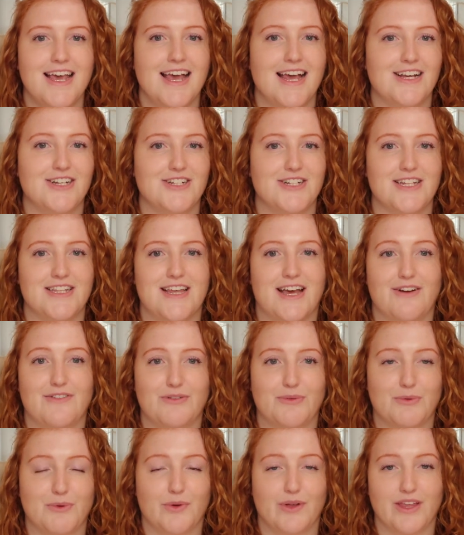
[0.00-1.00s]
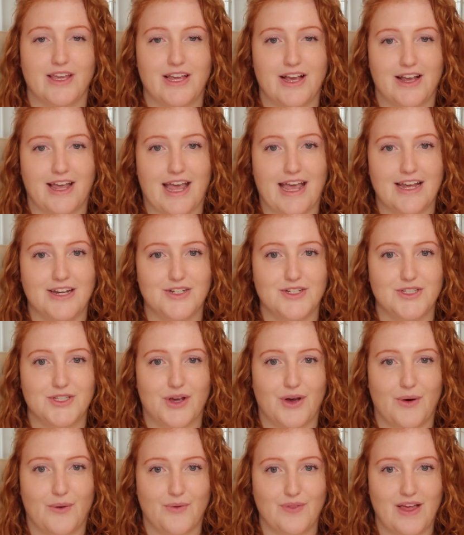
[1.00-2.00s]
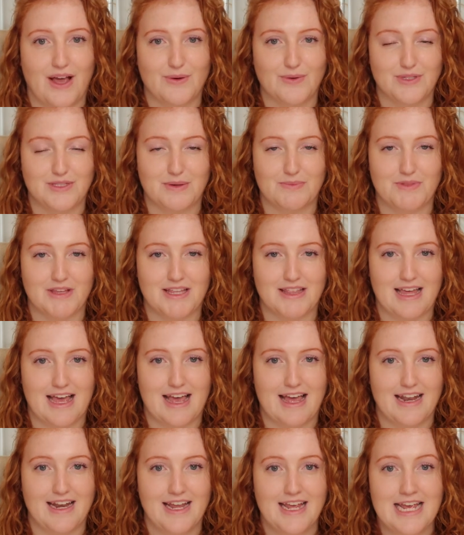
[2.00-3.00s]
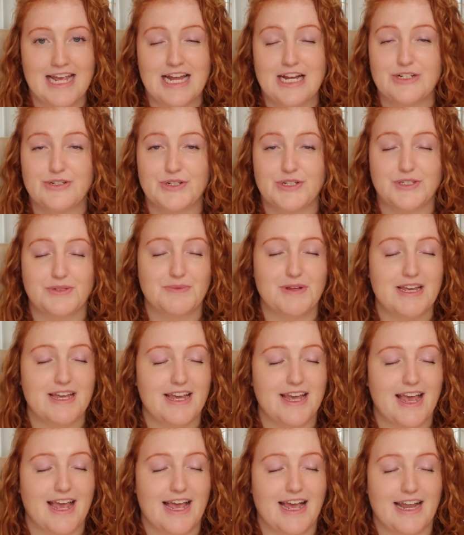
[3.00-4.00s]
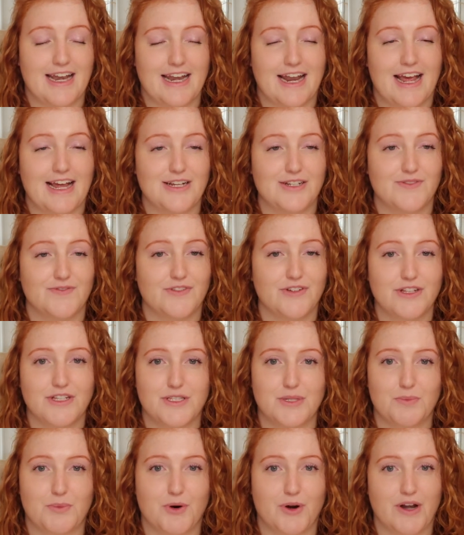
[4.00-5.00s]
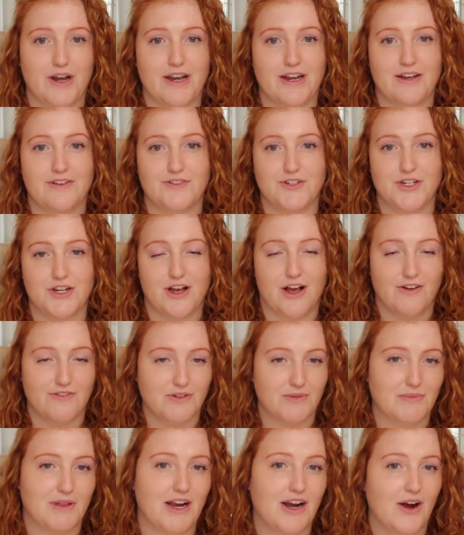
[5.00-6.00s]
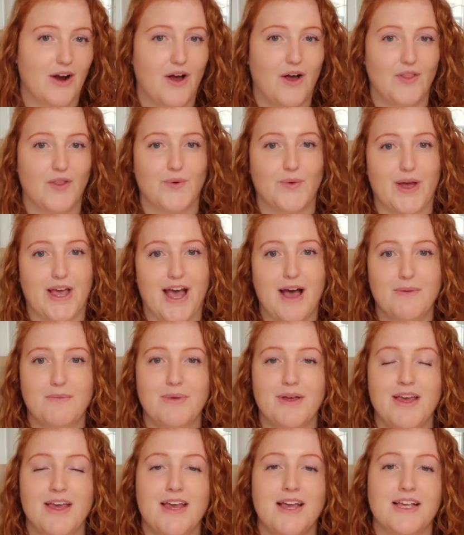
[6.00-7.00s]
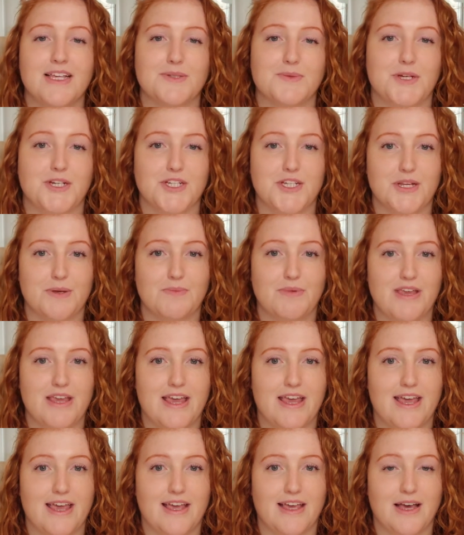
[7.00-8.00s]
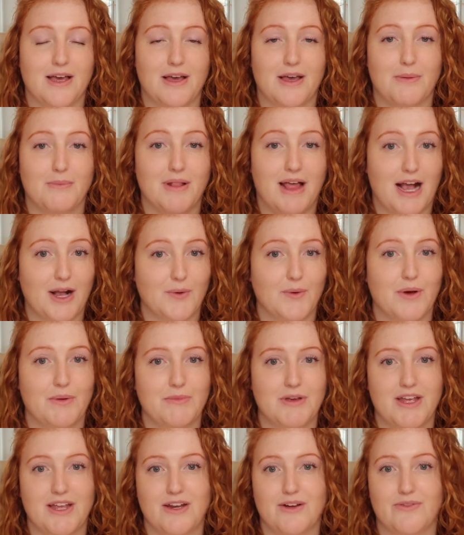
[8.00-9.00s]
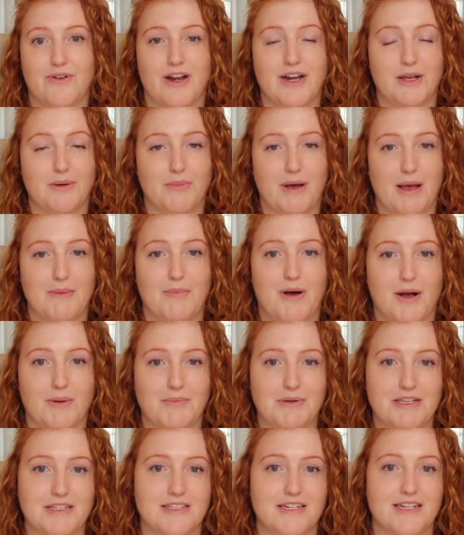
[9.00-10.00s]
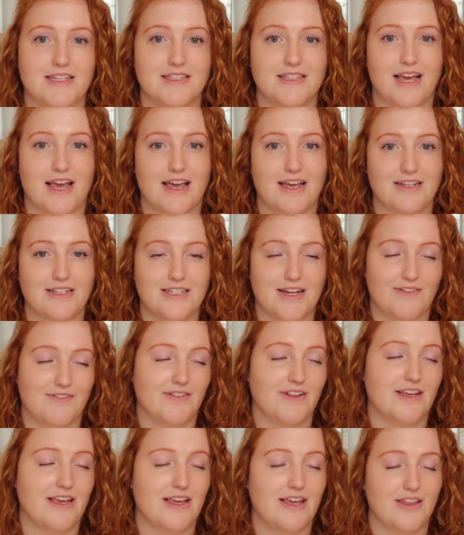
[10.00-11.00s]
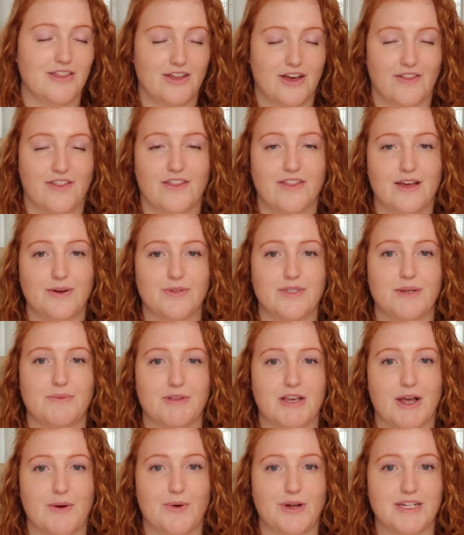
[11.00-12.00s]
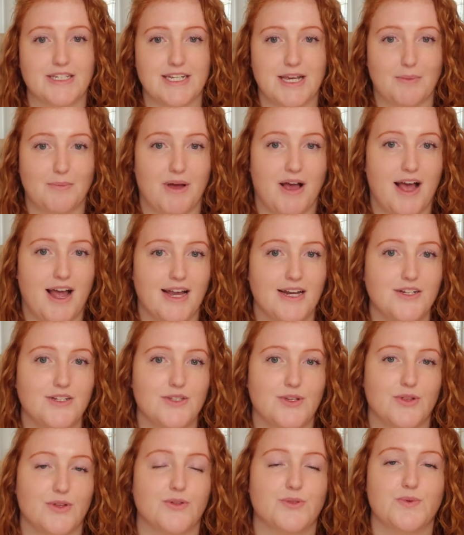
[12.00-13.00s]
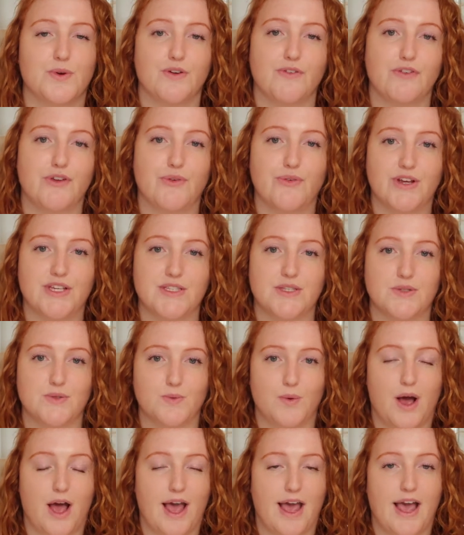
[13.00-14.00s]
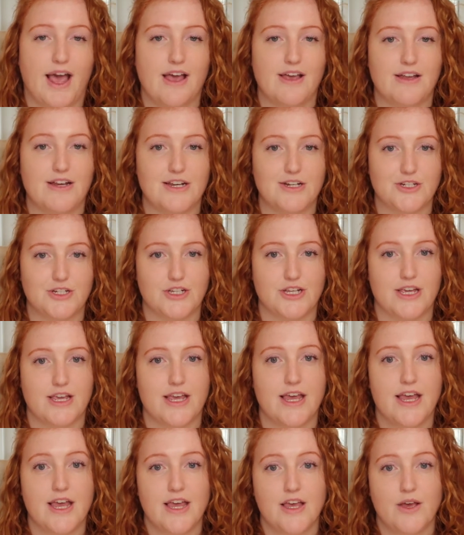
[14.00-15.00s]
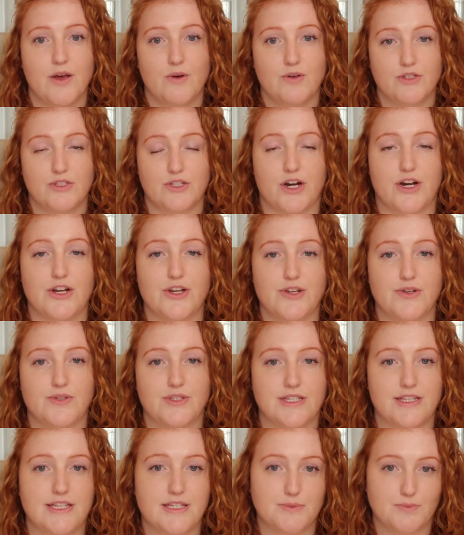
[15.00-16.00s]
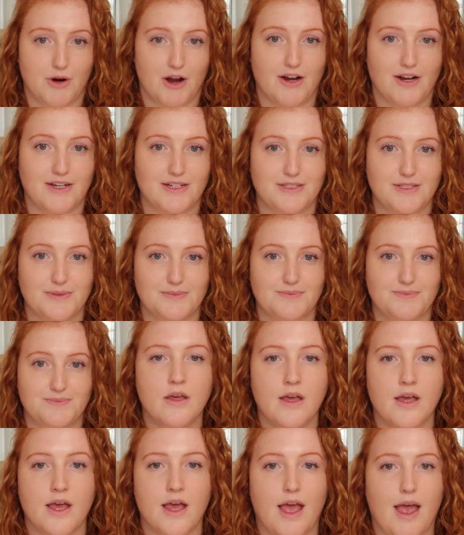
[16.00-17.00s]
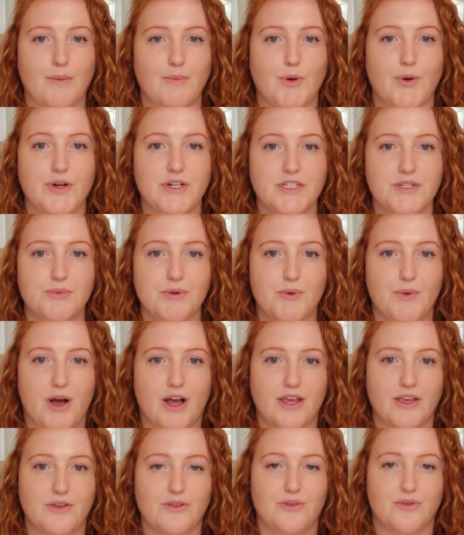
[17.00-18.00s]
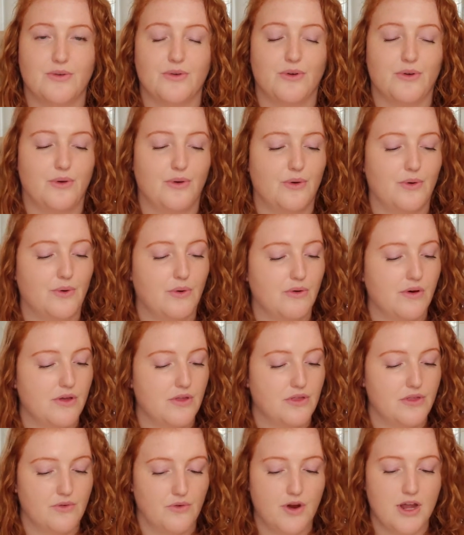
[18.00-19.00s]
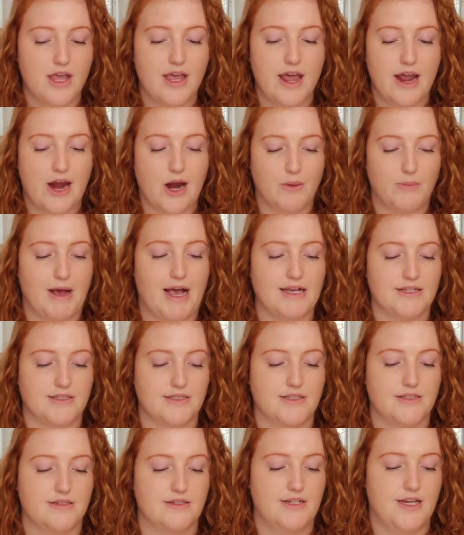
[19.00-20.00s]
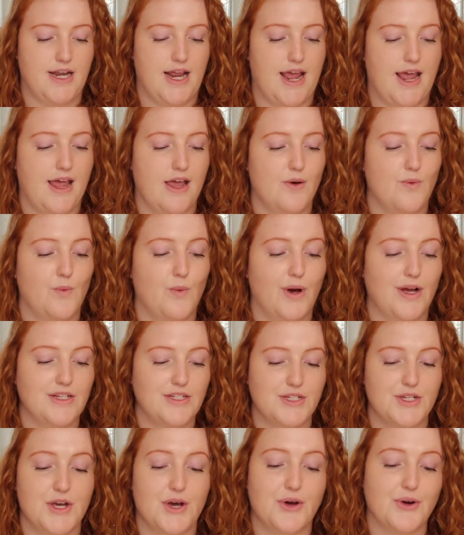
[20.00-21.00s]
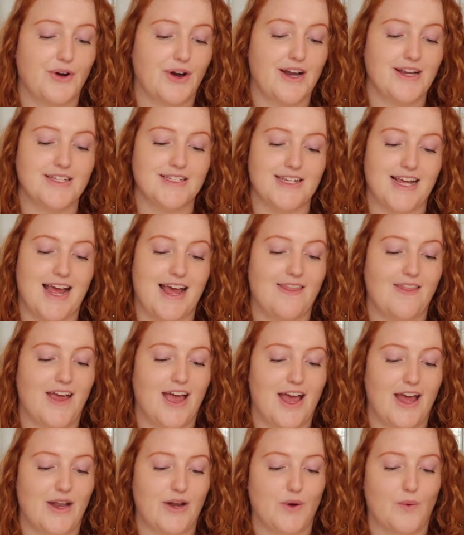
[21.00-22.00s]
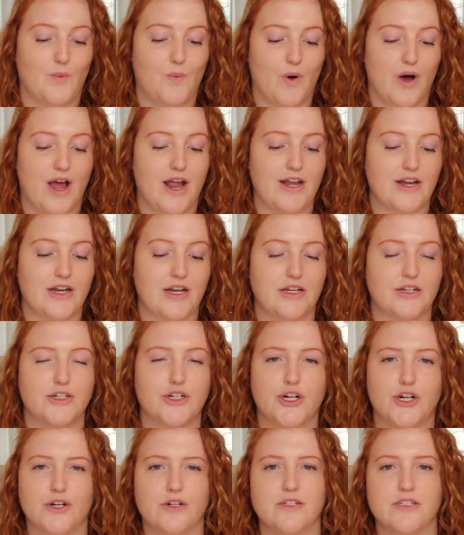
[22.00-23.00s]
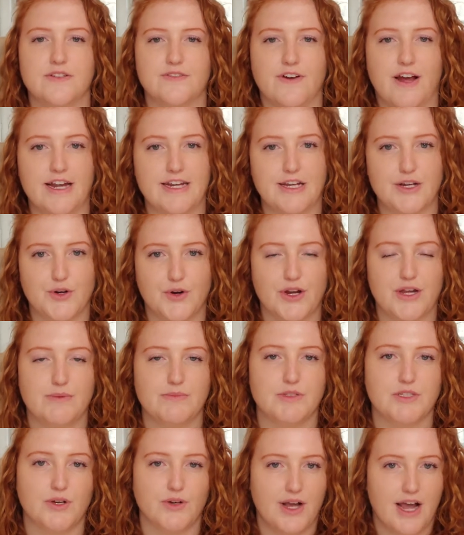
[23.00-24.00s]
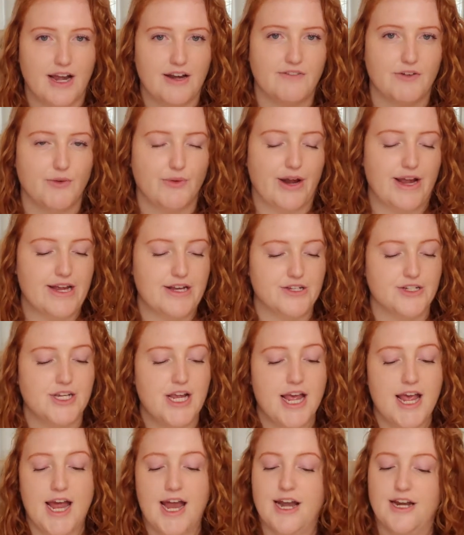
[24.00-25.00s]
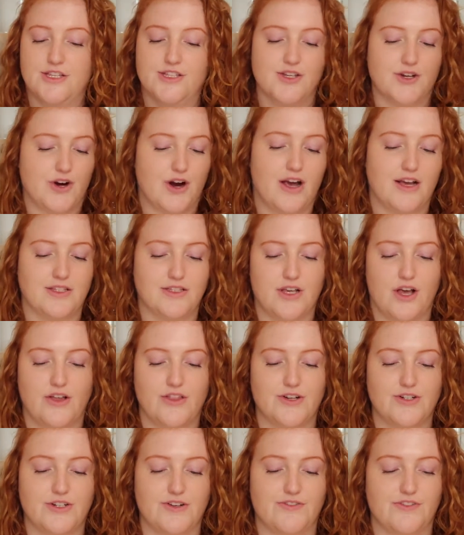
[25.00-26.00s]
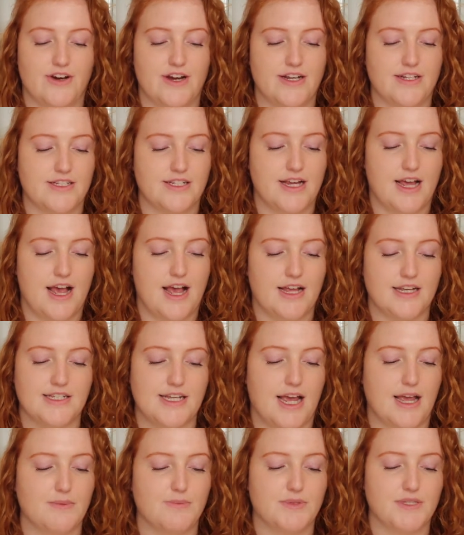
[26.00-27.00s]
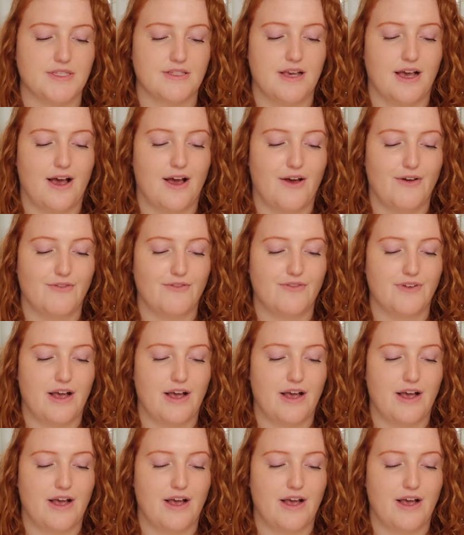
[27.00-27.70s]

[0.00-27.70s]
and she did that from a really young age, so that was something that interests me, and I fully supported if she got from there all the way up, especially being a Black woman running a BIPOC business. I definitely thought that that was something I wanted to get behind, so those were a few reasons why I initially started using these products. I'm going to be walking through three hair masks today, one deodorant and then one curl defining cream. So kind of a range, and it's across all their different types of